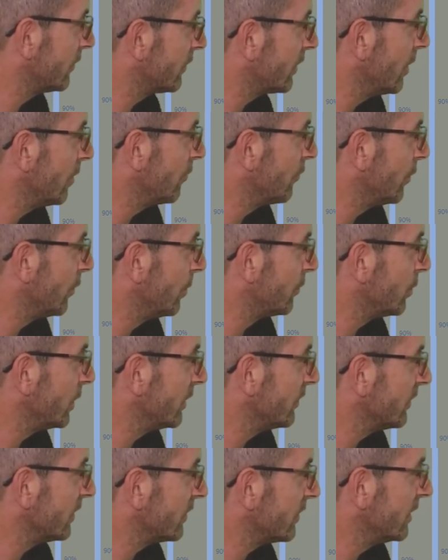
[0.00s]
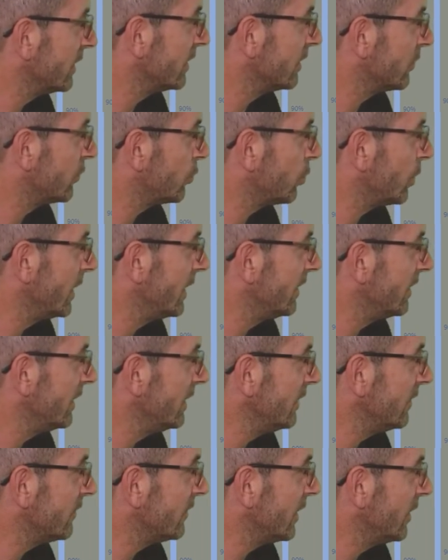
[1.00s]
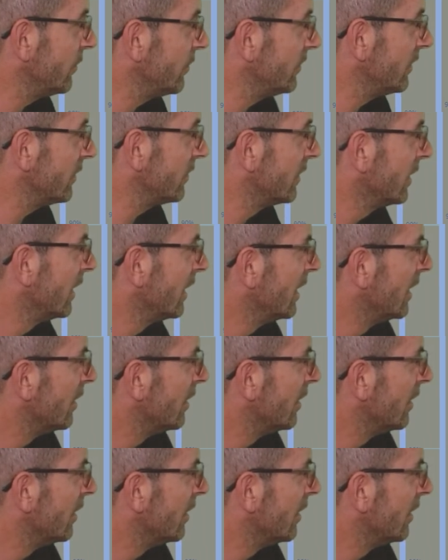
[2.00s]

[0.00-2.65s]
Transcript: going for between 16 and 20 Celsius.